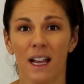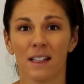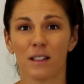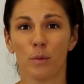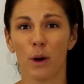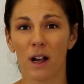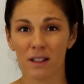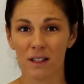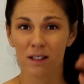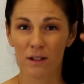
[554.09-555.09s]
It's the
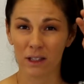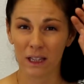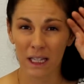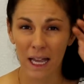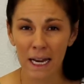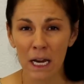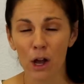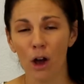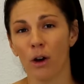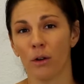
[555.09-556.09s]
process of letting
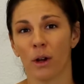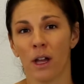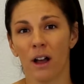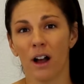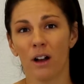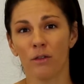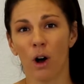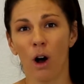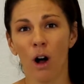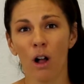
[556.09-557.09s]
go of
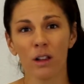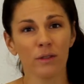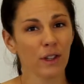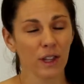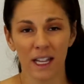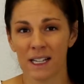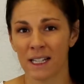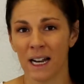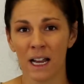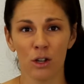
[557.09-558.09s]
all of the things
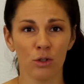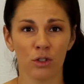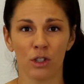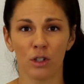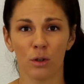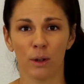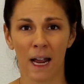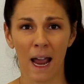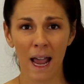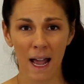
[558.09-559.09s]
that I used to do when
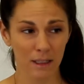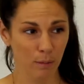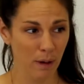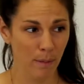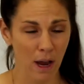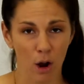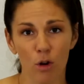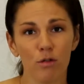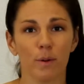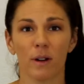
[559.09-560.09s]
I had to be my
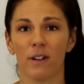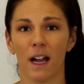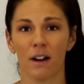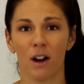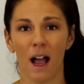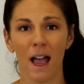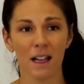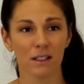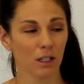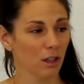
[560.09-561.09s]
own provider, I
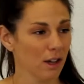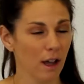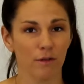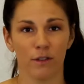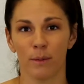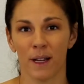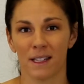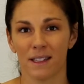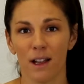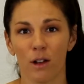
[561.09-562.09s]
had to look out for
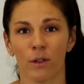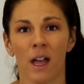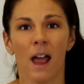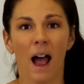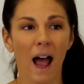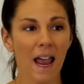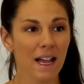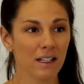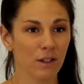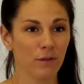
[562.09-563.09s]
myself, I
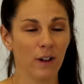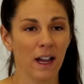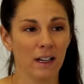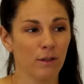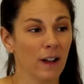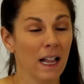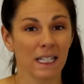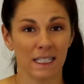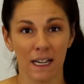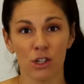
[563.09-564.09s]
had to find
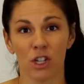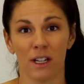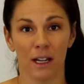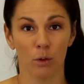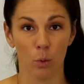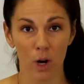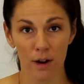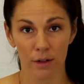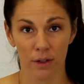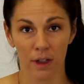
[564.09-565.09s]
validation and
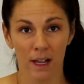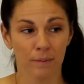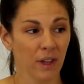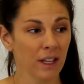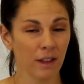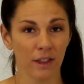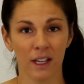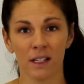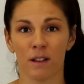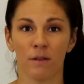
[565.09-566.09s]
worth in the
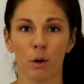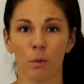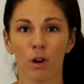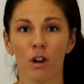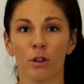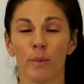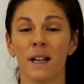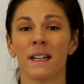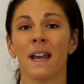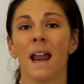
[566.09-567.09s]
things of the world,
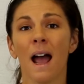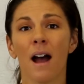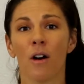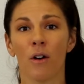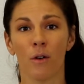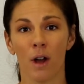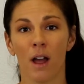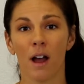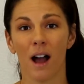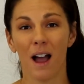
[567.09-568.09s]
but now
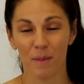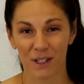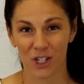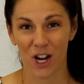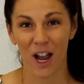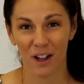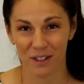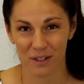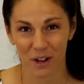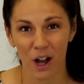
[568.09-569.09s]
I'm a
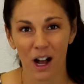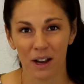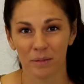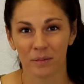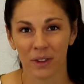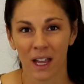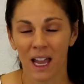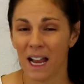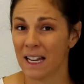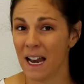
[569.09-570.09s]
child of God.
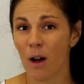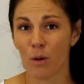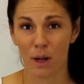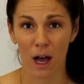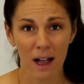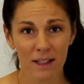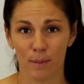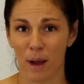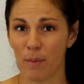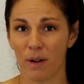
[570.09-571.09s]
And now
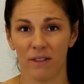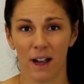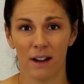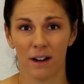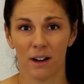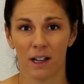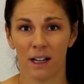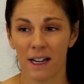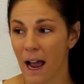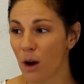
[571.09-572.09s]
God's my provider.
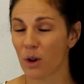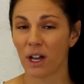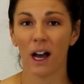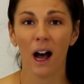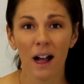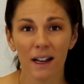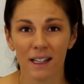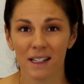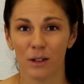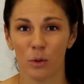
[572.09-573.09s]
Now God
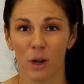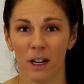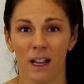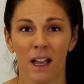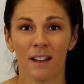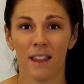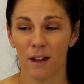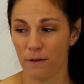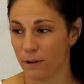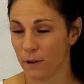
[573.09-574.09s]
is the one
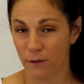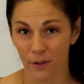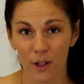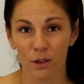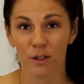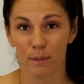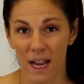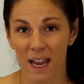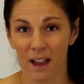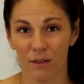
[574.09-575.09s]
that fulfills
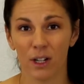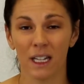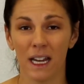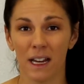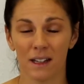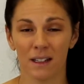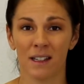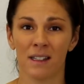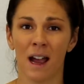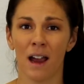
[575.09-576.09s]
my every need and
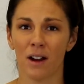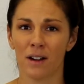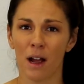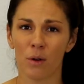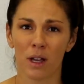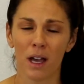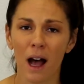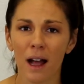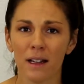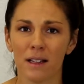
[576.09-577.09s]
desire. Now
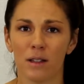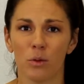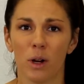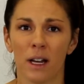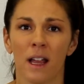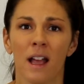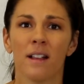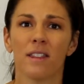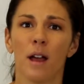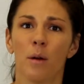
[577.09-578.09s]
God is the one
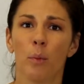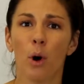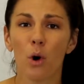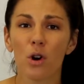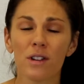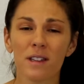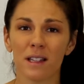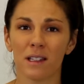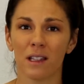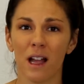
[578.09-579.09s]
that pours
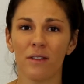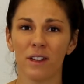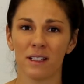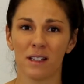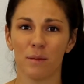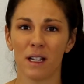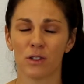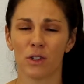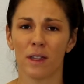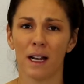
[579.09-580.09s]
his love into me
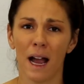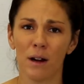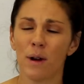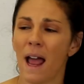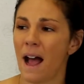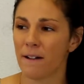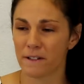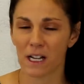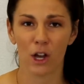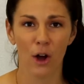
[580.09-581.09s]
so that I don't
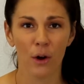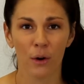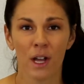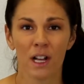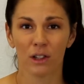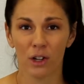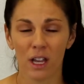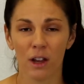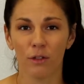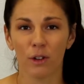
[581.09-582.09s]
have to go
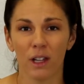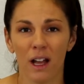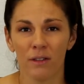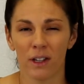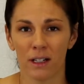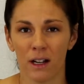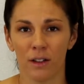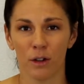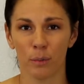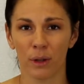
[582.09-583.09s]
looking for love in
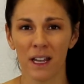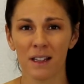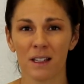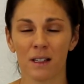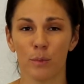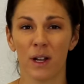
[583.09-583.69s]
other places.